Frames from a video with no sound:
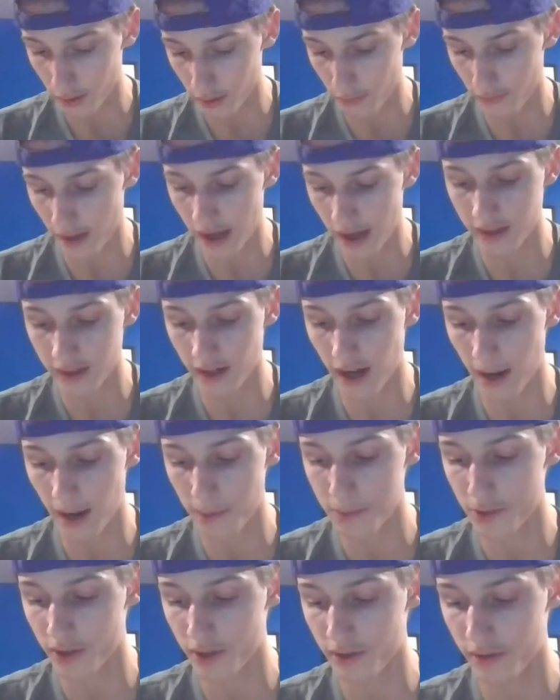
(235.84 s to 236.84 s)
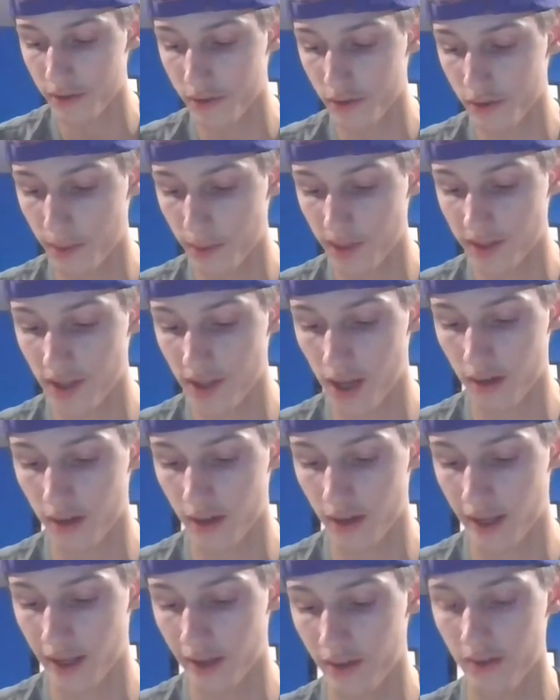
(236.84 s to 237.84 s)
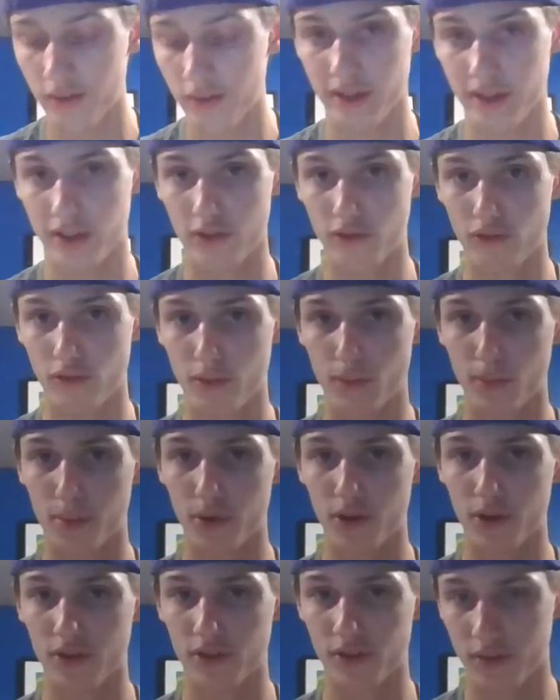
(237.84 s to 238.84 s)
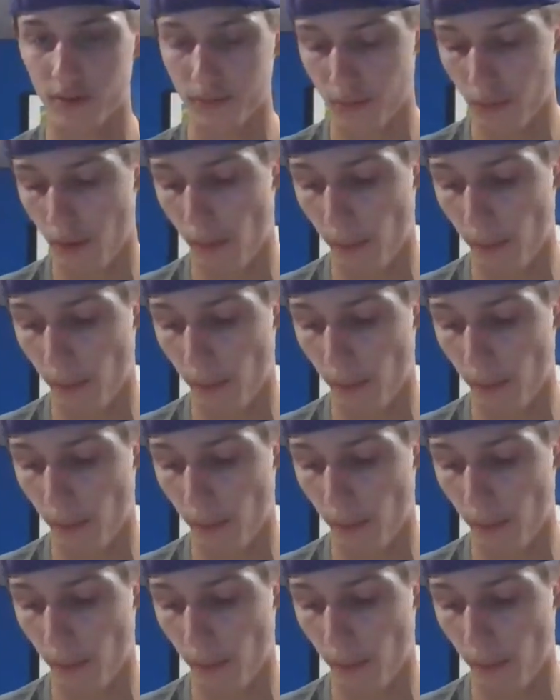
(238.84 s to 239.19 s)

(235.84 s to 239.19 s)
of the fact that I'm trying to enjoy my Saturday like a normal person.